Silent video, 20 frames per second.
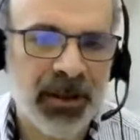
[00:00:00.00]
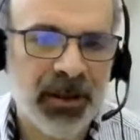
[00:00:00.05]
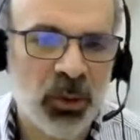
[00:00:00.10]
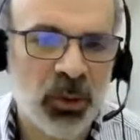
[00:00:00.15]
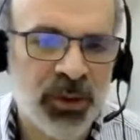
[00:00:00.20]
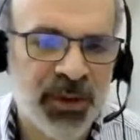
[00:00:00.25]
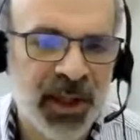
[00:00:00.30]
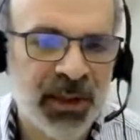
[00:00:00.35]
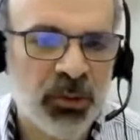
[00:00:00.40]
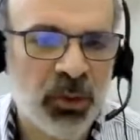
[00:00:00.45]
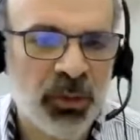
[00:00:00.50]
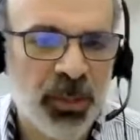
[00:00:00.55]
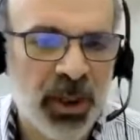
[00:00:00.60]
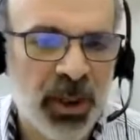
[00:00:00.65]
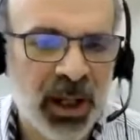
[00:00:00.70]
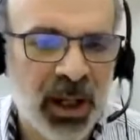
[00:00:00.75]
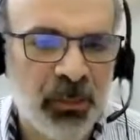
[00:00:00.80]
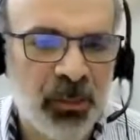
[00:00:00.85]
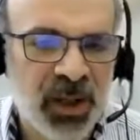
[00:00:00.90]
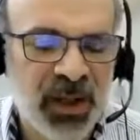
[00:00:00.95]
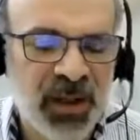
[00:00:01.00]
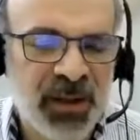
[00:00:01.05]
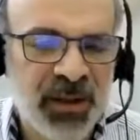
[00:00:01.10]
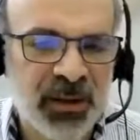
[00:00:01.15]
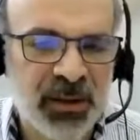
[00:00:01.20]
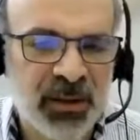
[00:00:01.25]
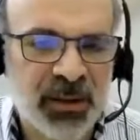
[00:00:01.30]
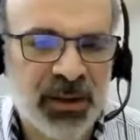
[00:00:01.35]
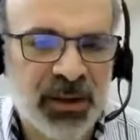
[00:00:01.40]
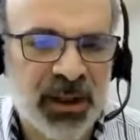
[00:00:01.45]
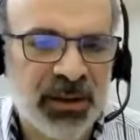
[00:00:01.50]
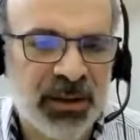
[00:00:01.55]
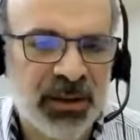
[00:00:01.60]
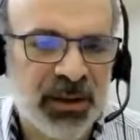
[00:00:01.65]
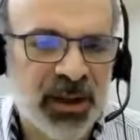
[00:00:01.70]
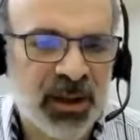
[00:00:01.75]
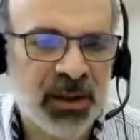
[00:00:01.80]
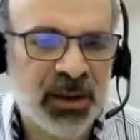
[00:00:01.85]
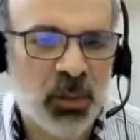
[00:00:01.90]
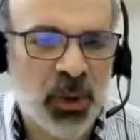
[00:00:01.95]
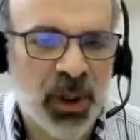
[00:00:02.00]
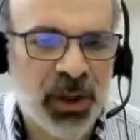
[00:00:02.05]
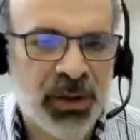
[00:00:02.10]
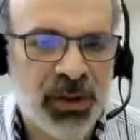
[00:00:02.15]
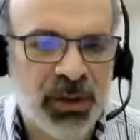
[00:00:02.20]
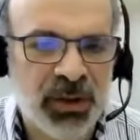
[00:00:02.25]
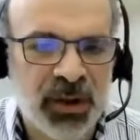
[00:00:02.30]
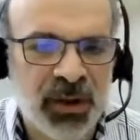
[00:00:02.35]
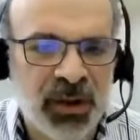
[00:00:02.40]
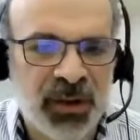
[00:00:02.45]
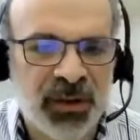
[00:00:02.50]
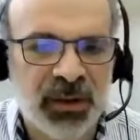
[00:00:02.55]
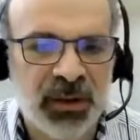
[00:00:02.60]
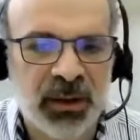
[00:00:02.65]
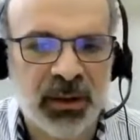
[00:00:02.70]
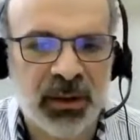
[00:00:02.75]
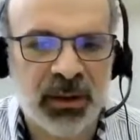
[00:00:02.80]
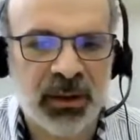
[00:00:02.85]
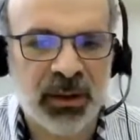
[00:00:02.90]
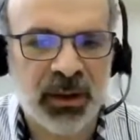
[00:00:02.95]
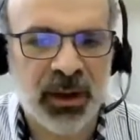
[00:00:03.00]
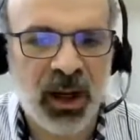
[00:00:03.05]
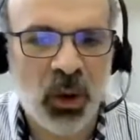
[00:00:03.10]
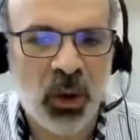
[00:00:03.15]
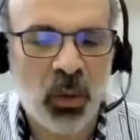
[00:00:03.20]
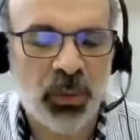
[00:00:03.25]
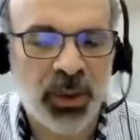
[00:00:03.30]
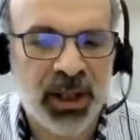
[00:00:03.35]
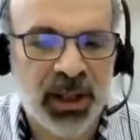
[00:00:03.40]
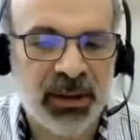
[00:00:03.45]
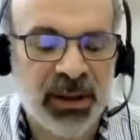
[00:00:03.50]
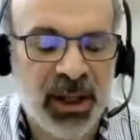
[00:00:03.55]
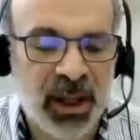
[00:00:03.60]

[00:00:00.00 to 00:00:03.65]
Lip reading: consensus become easier, then the next question is how we can